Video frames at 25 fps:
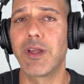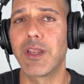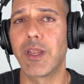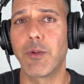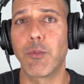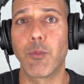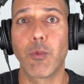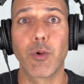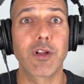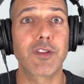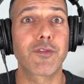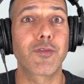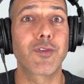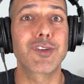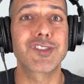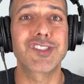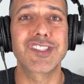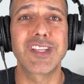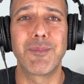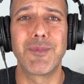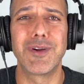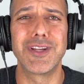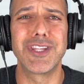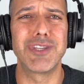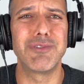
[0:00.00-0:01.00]
worked for
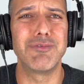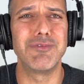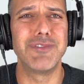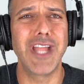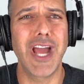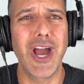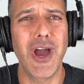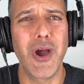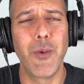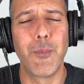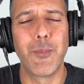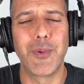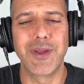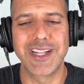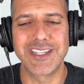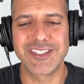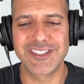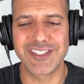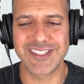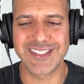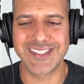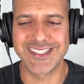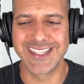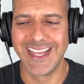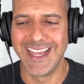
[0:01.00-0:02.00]
someone but
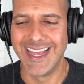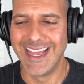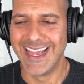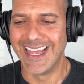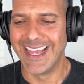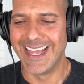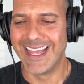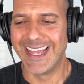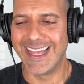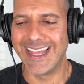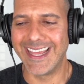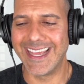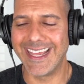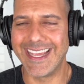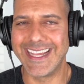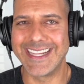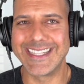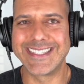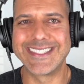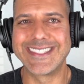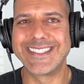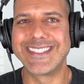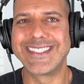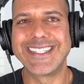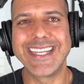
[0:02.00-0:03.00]
it
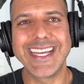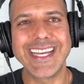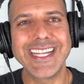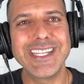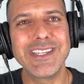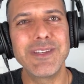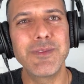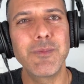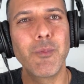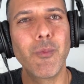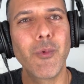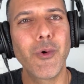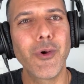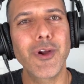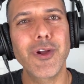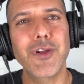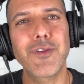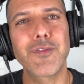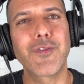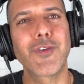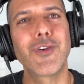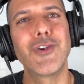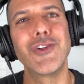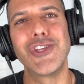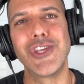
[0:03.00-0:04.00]
didn't work
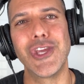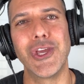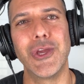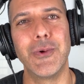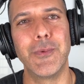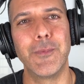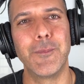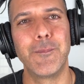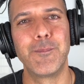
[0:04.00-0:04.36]
for you.